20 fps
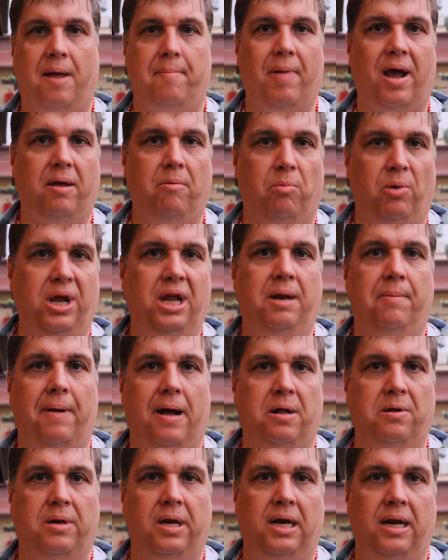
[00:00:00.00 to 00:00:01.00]
I might read
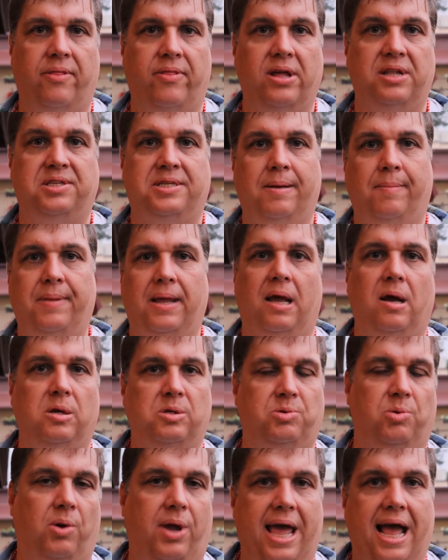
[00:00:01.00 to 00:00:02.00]
about it, and then something
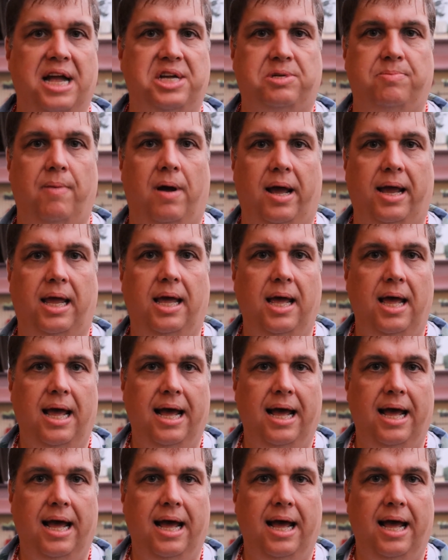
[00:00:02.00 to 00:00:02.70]
else will catch my